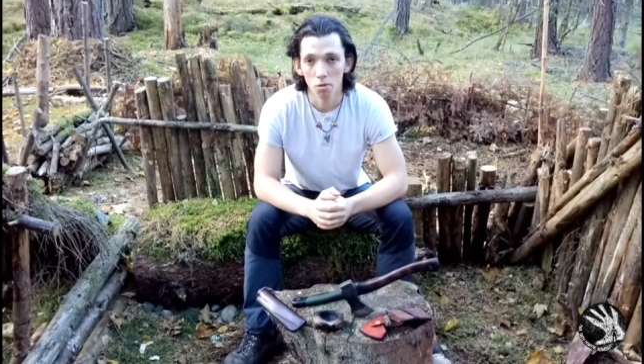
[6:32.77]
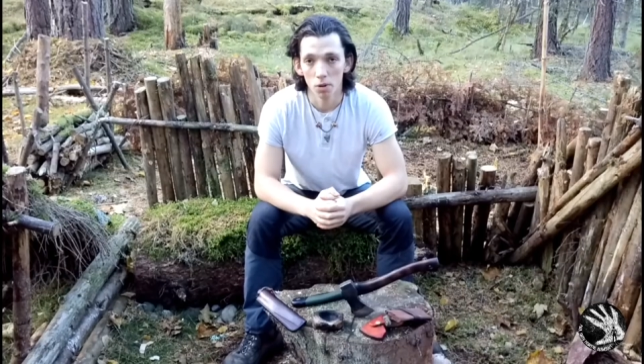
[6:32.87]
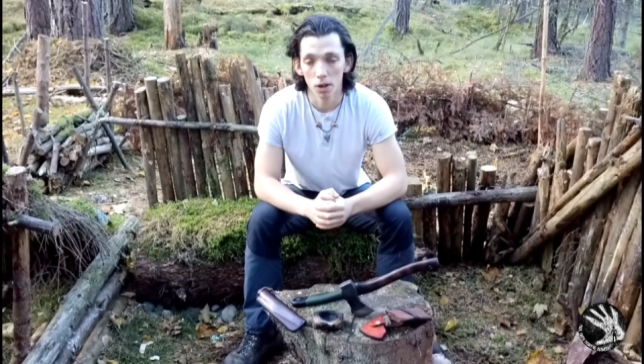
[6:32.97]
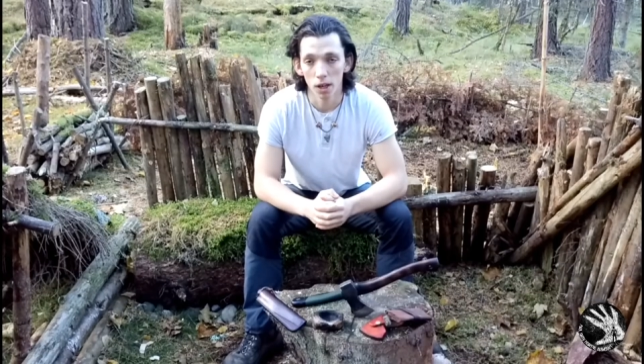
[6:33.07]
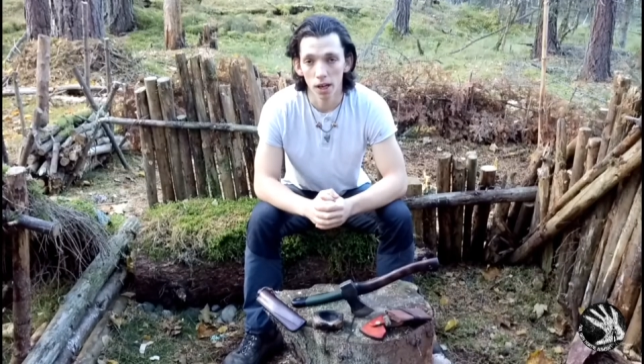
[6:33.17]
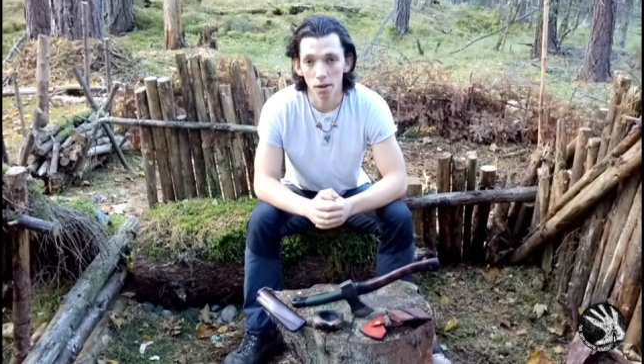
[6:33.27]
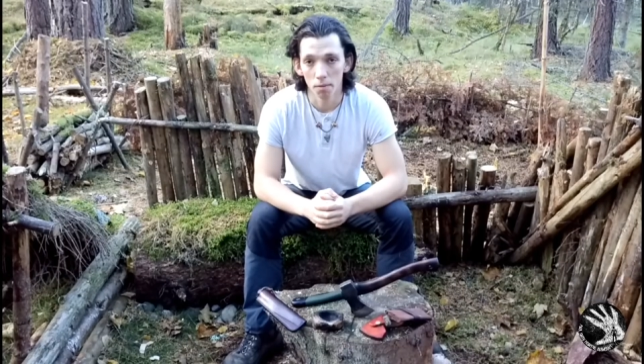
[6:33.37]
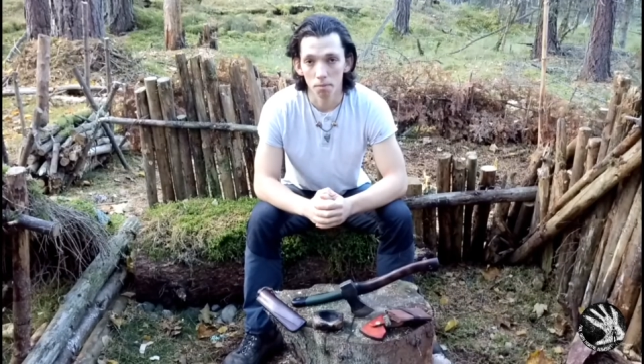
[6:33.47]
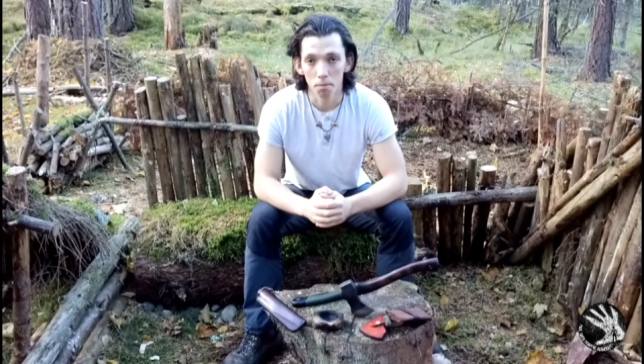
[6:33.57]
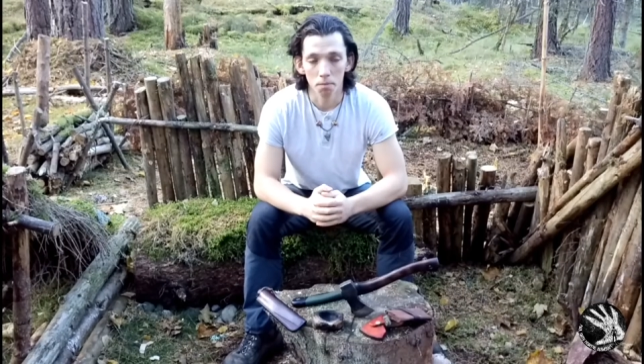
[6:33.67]
will
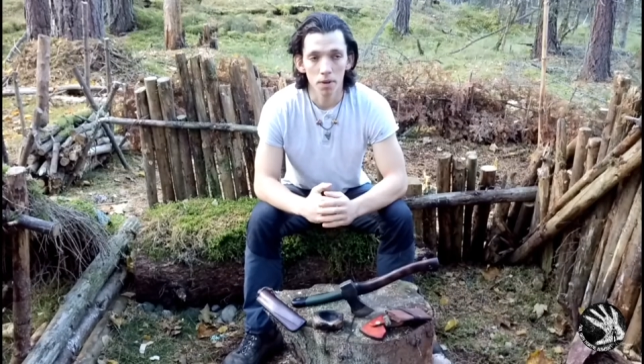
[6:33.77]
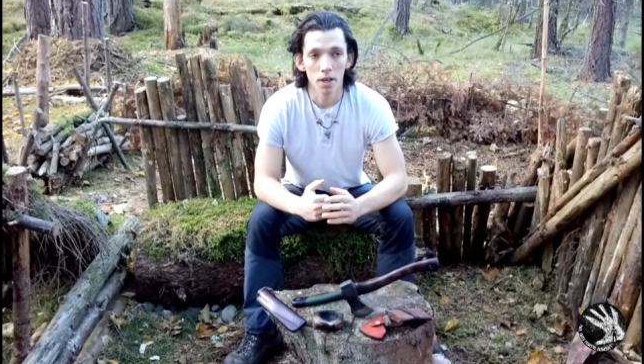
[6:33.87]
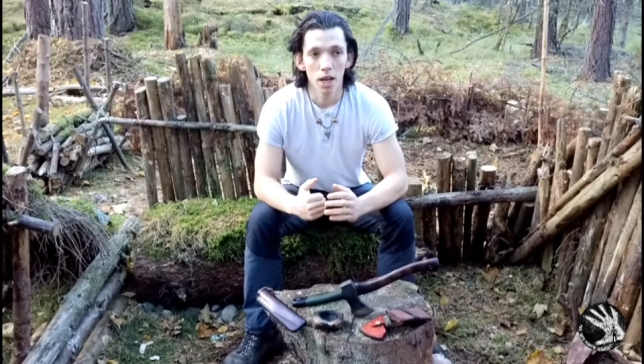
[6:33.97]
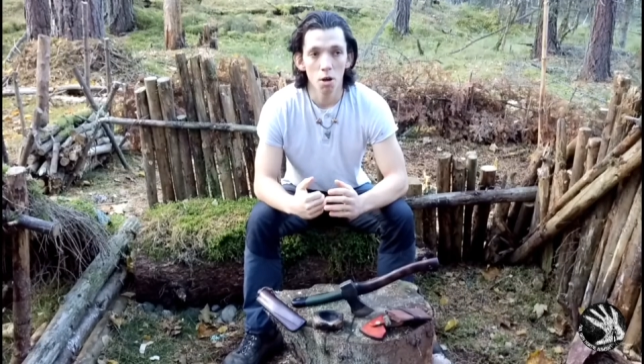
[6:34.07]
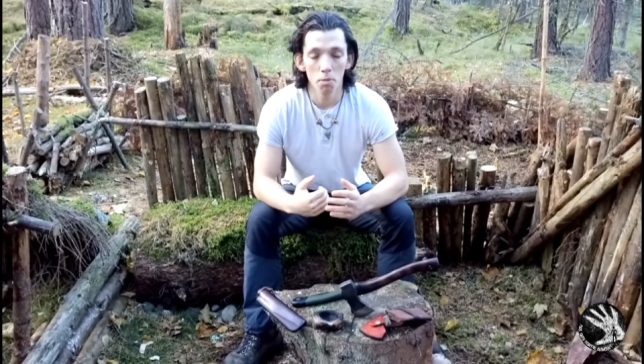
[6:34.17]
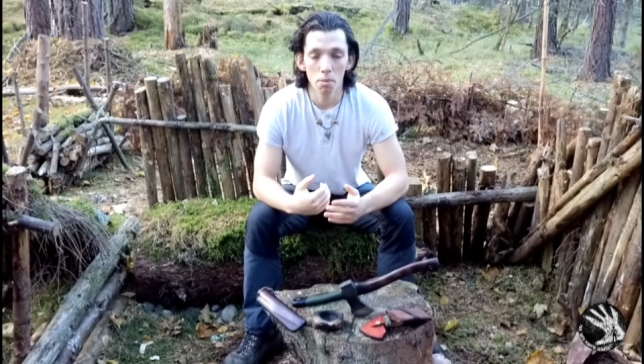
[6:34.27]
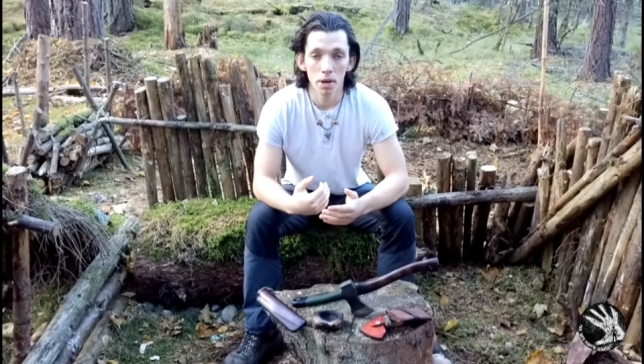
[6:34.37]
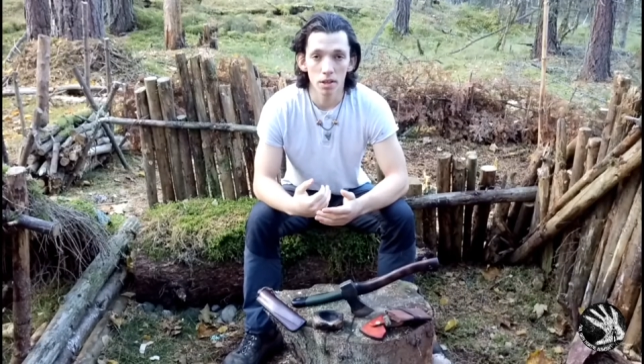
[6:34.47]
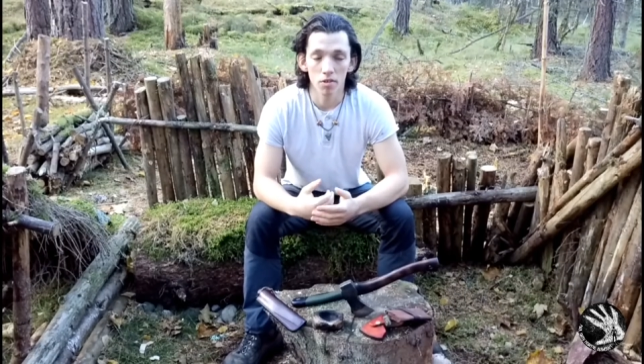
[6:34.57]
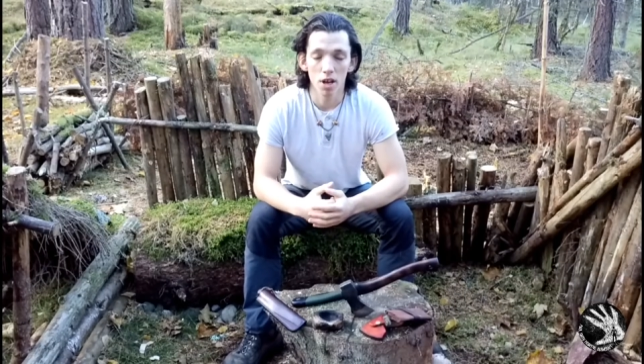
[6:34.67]
help me
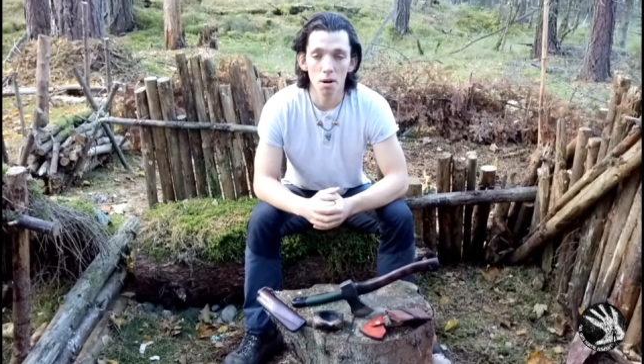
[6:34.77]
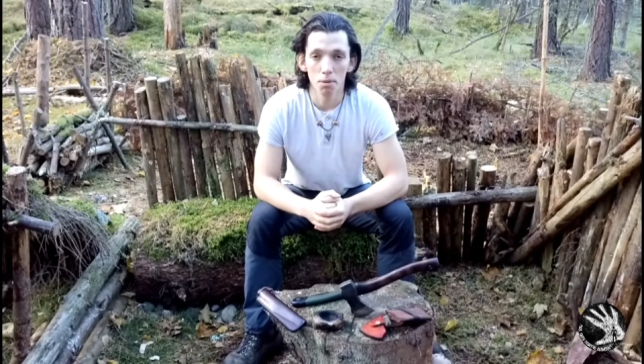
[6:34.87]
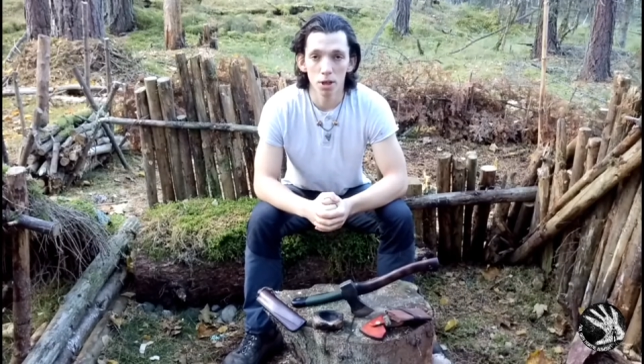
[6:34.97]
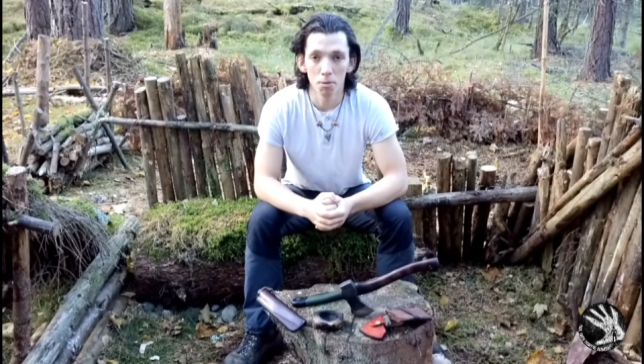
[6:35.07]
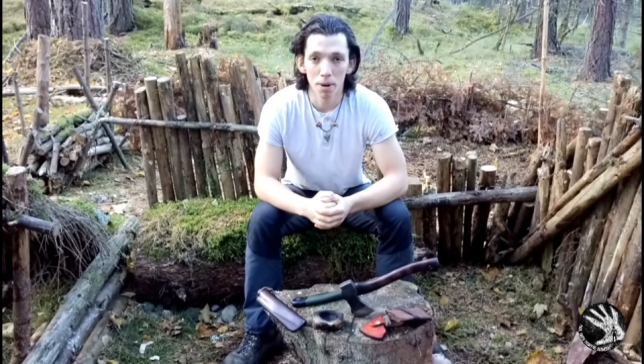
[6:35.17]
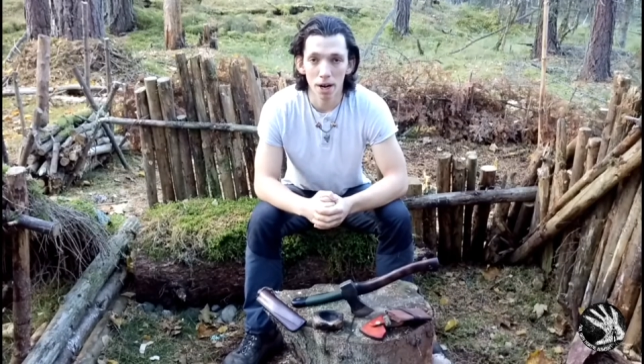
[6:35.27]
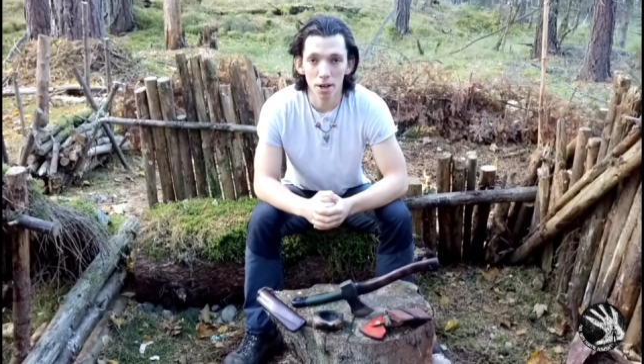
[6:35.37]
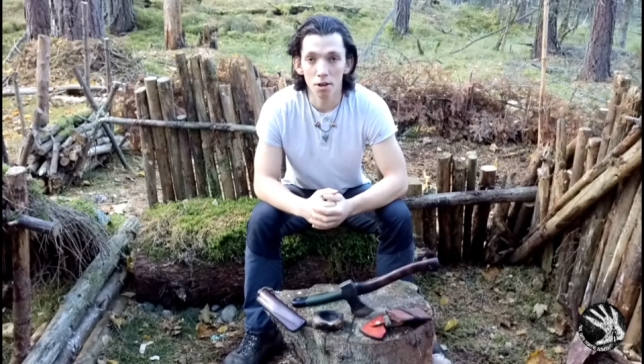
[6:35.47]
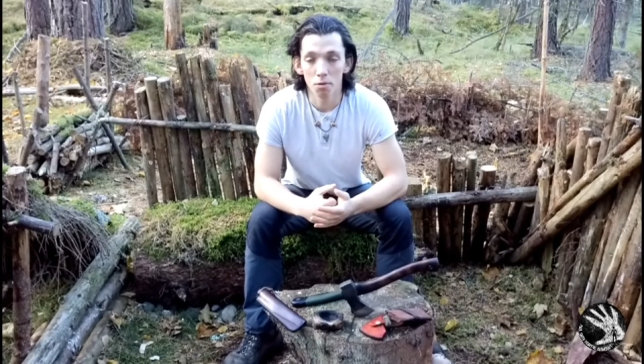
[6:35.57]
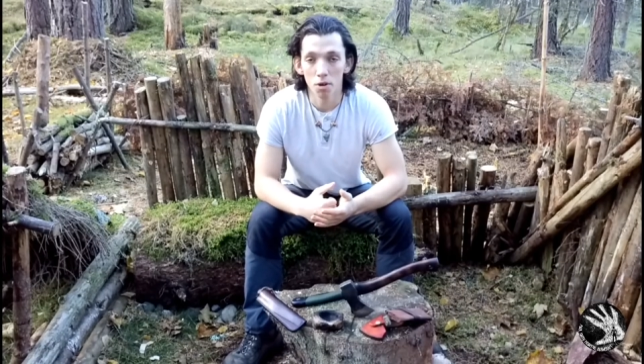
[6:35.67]
make this camp a lot better
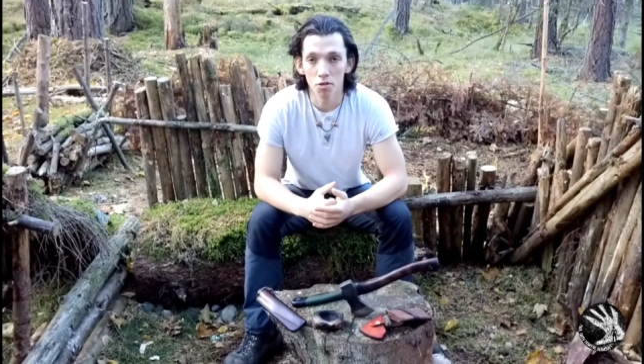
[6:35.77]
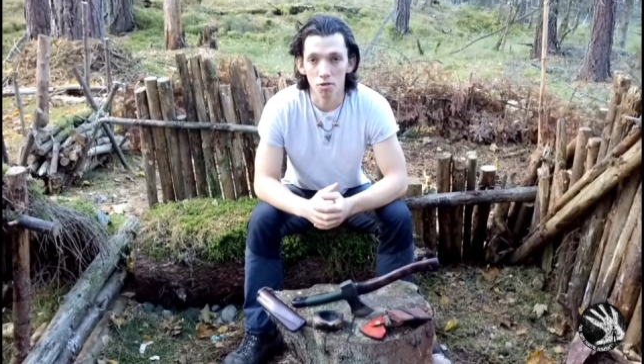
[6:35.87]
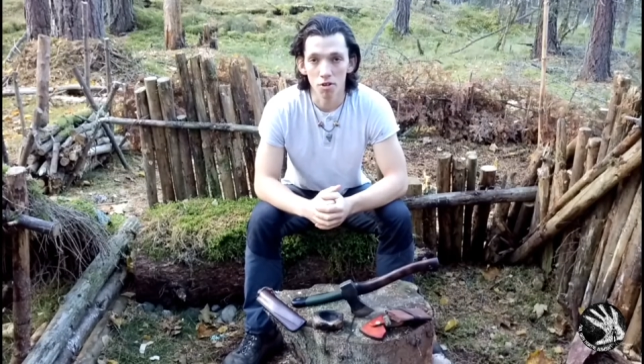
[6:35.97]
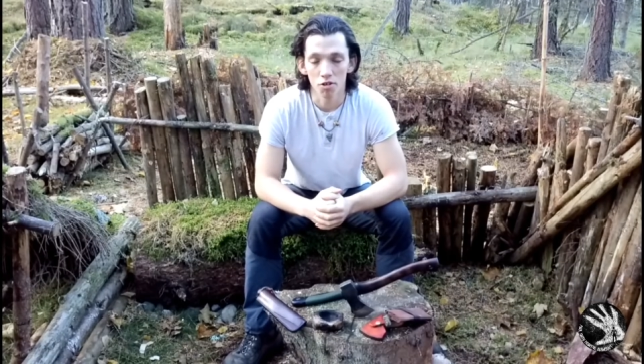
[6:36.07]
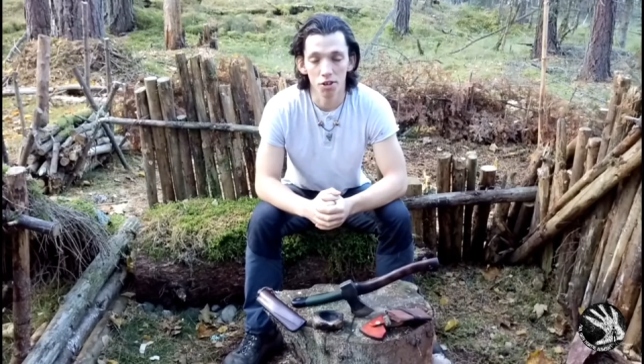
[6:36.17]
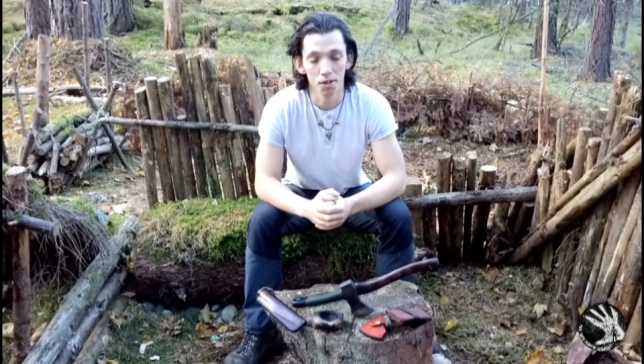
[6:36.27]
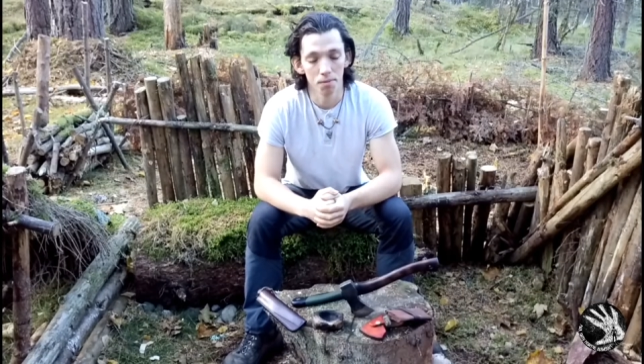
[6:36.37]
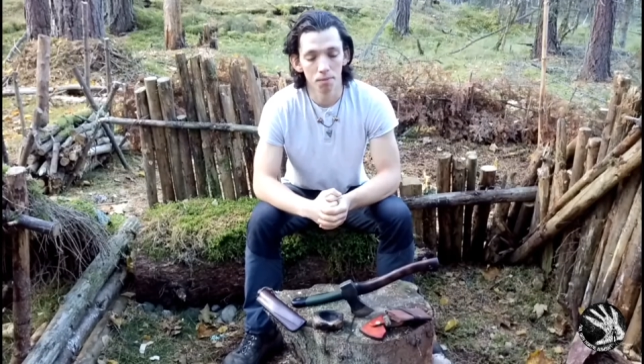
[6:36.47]
than it was originally.